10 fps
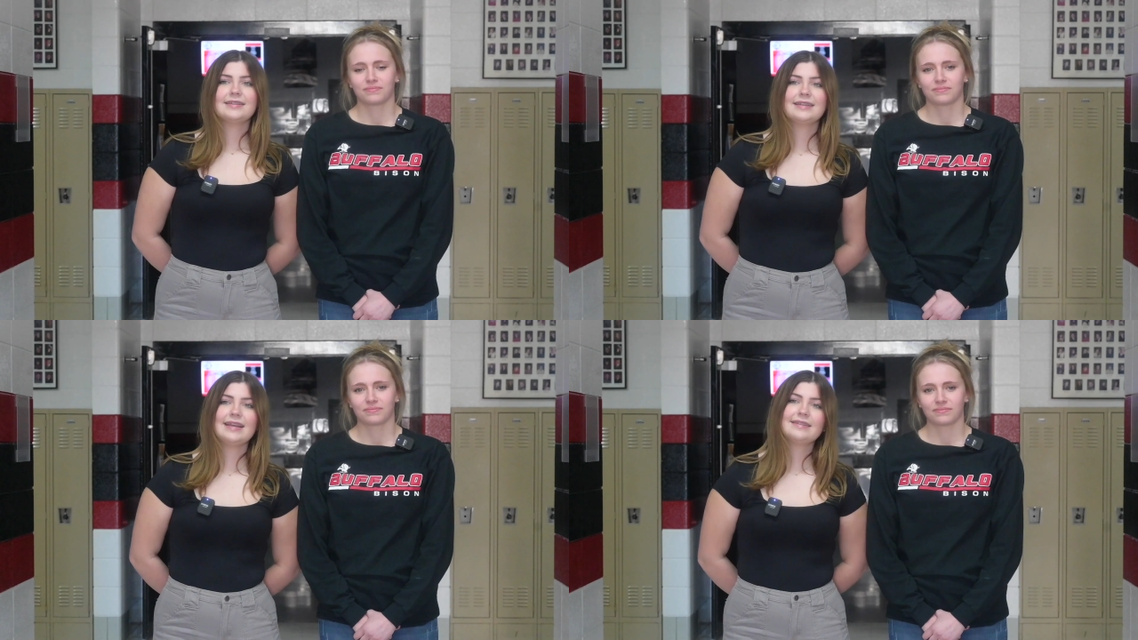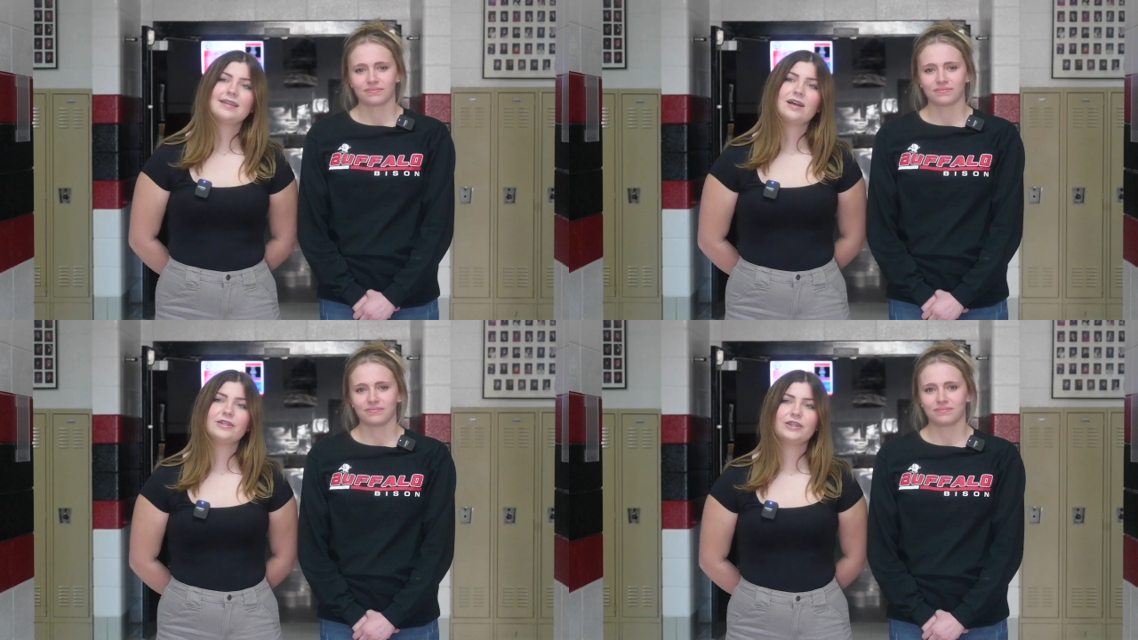Speaker 1: Today's
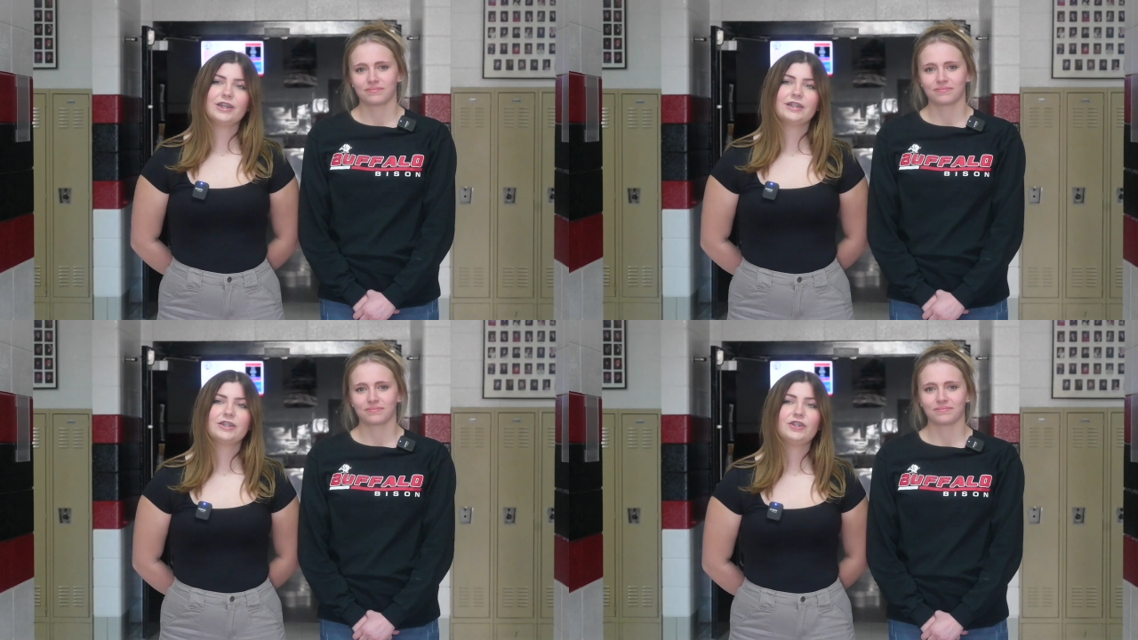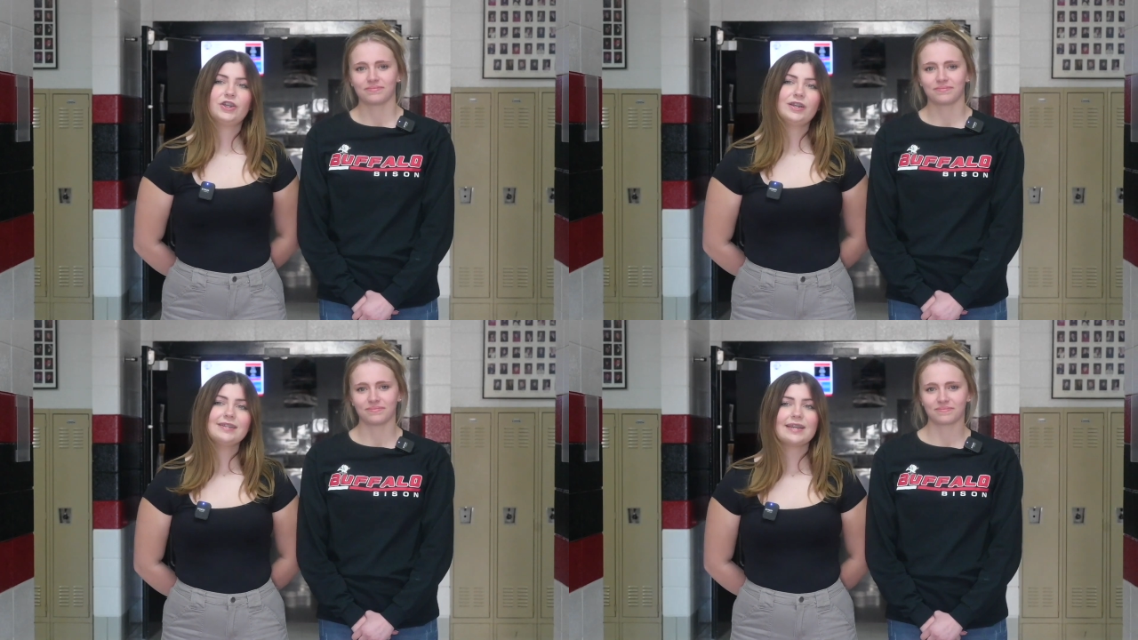lunch is
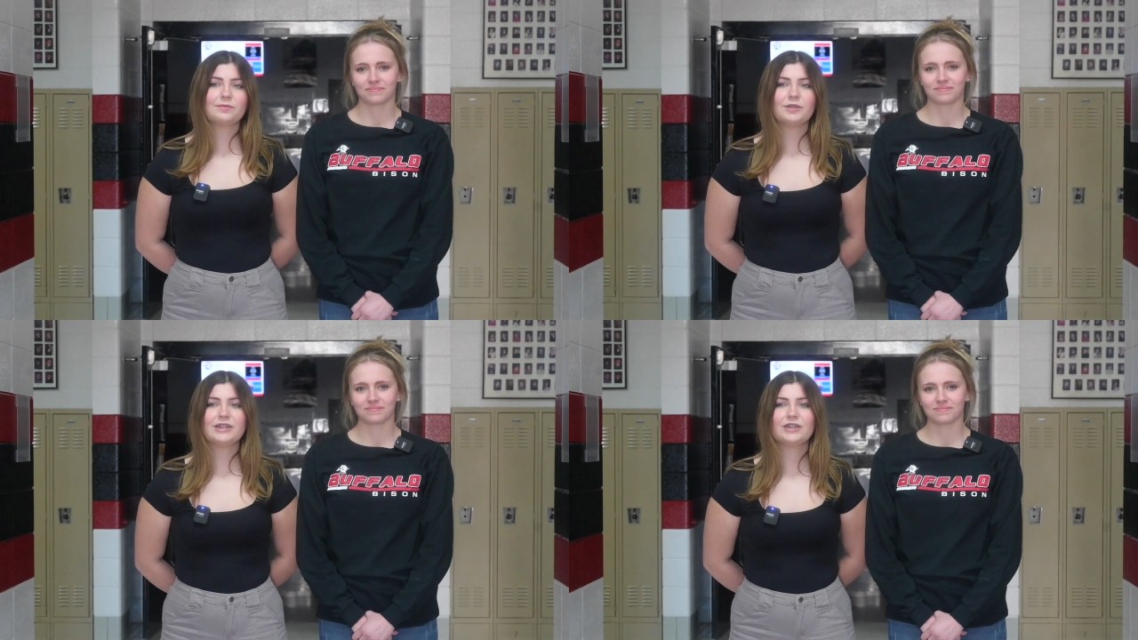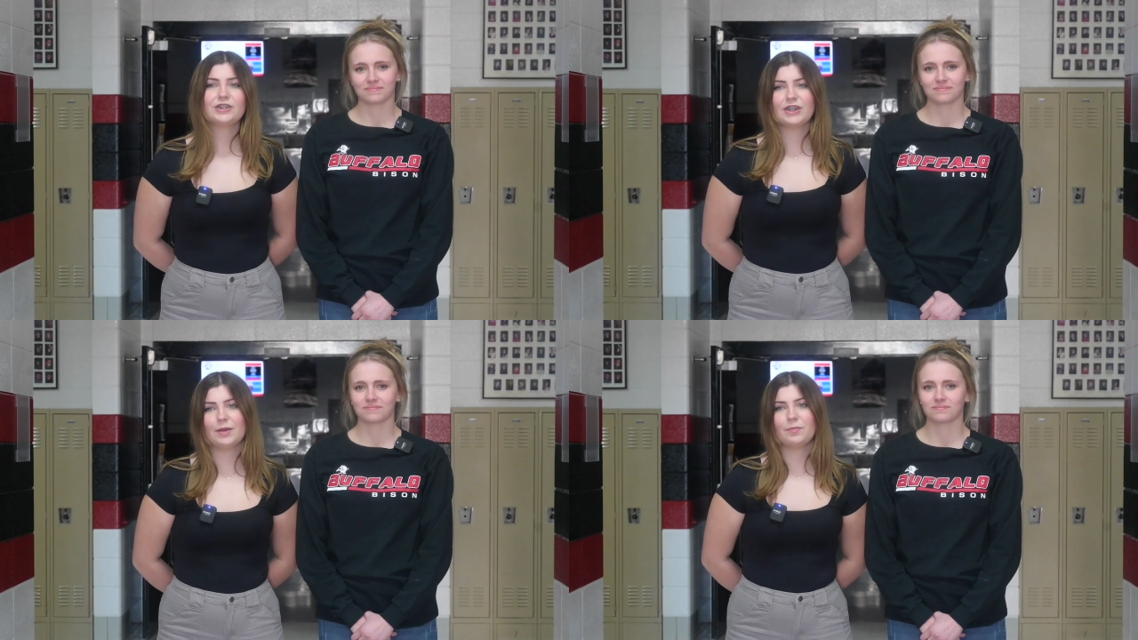chicken sandwich,
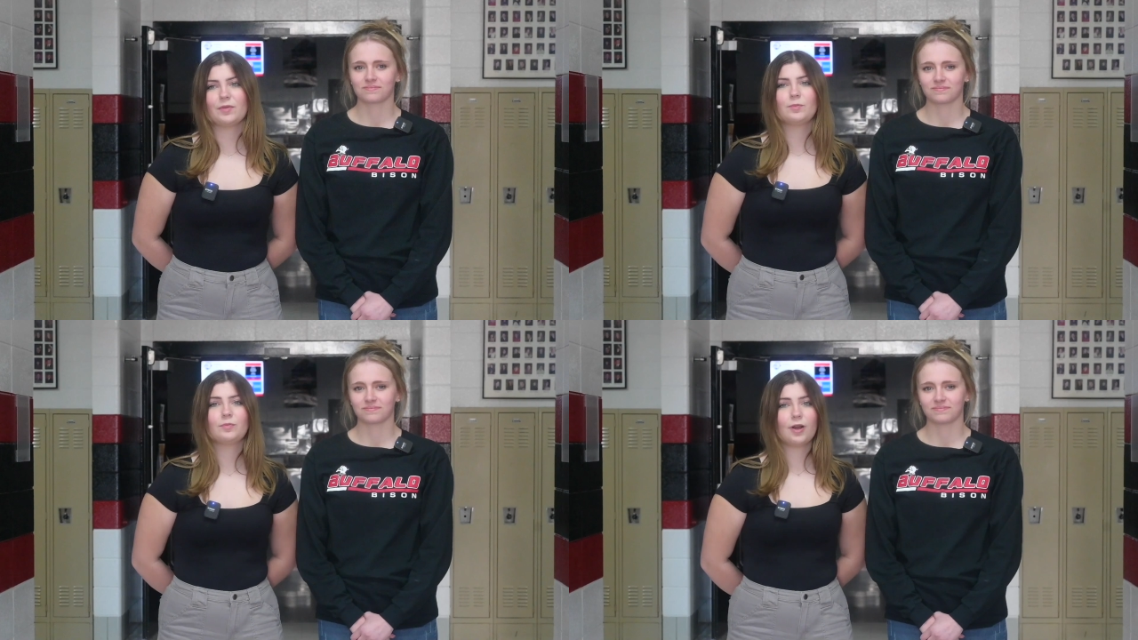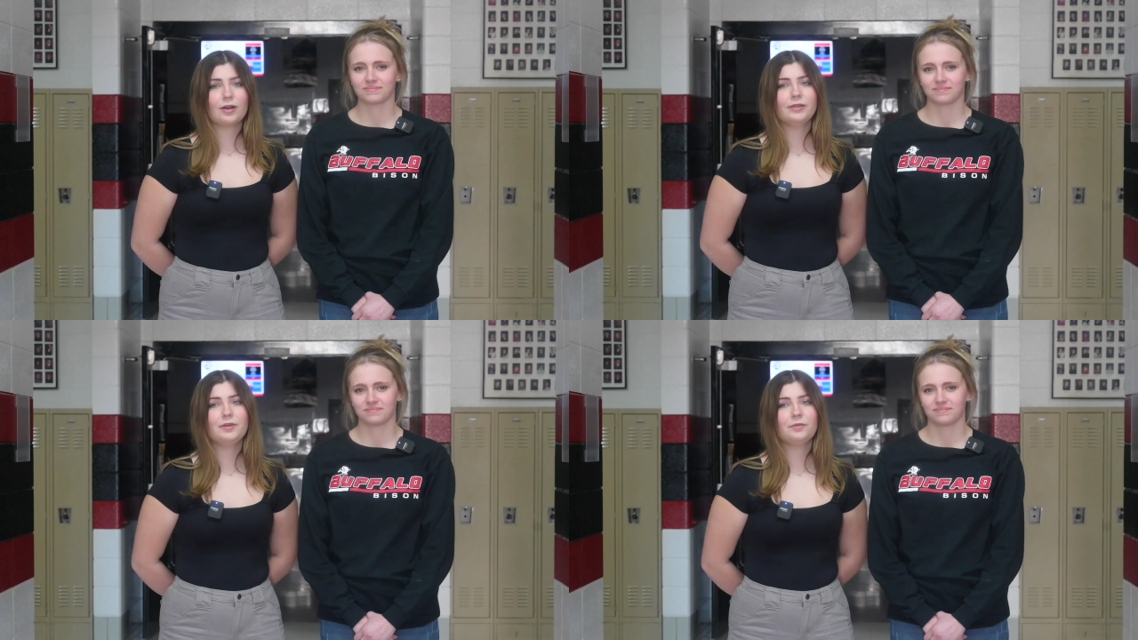chips,
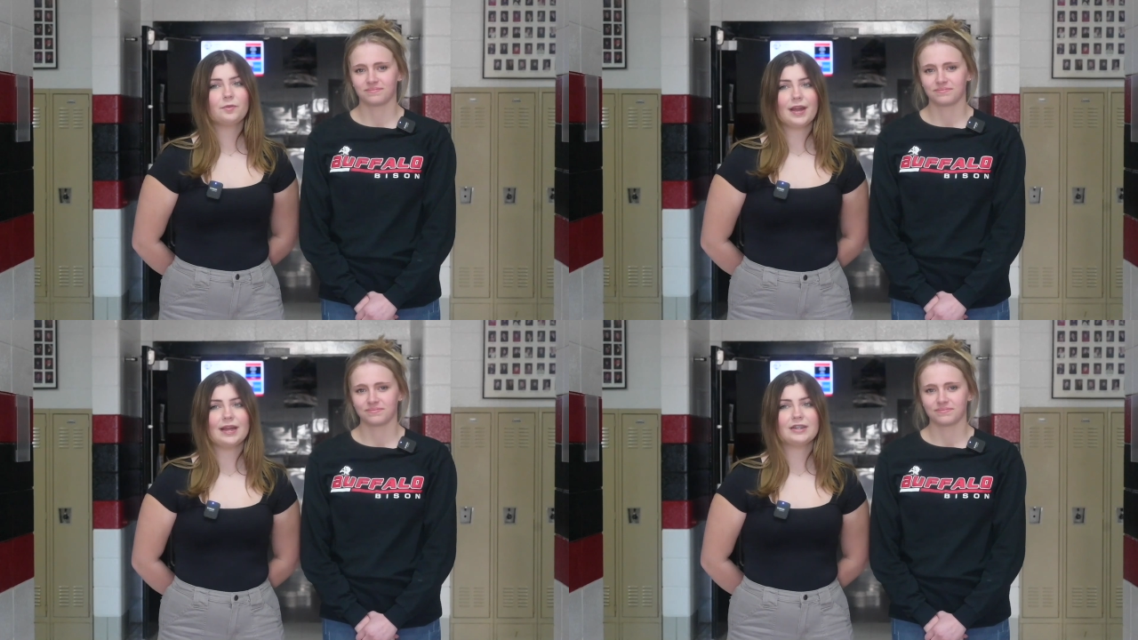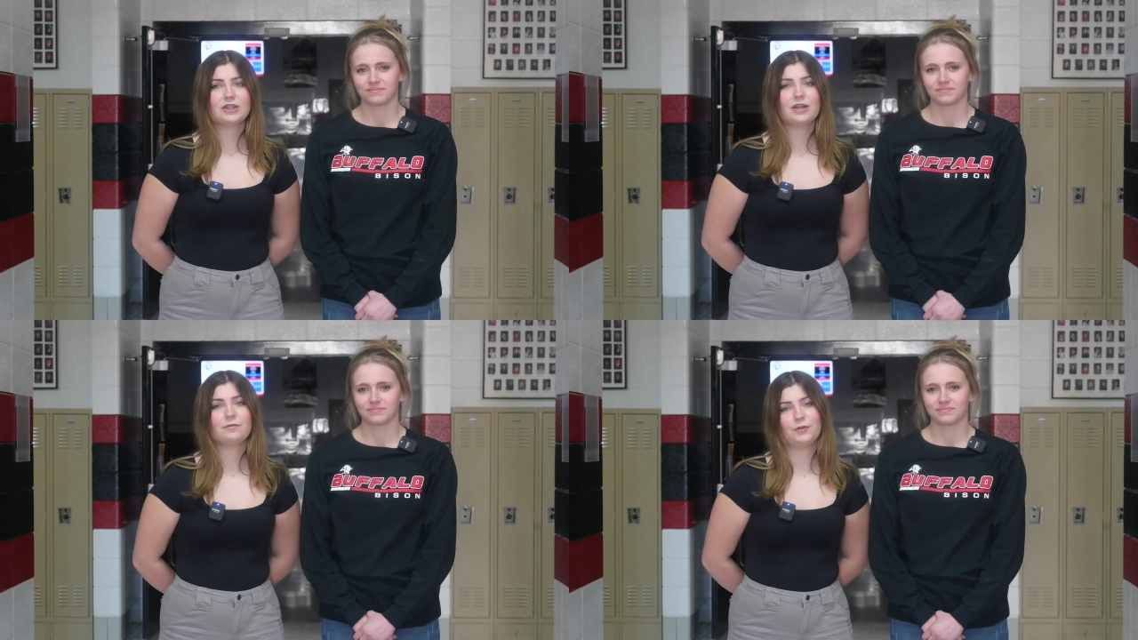broccoli with
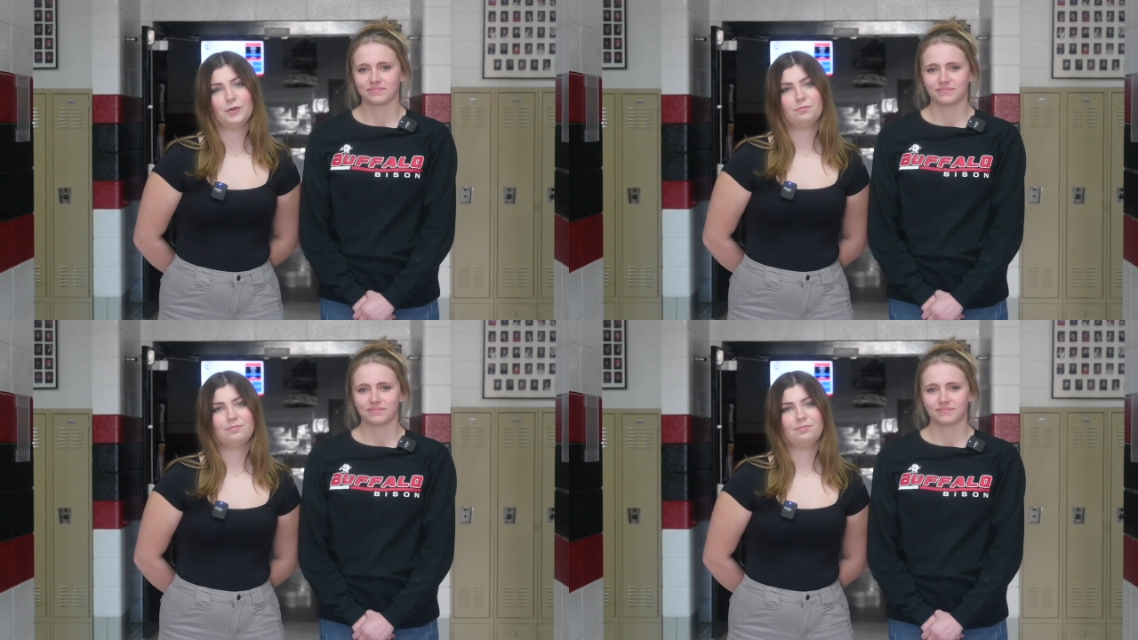ranch, and fruit.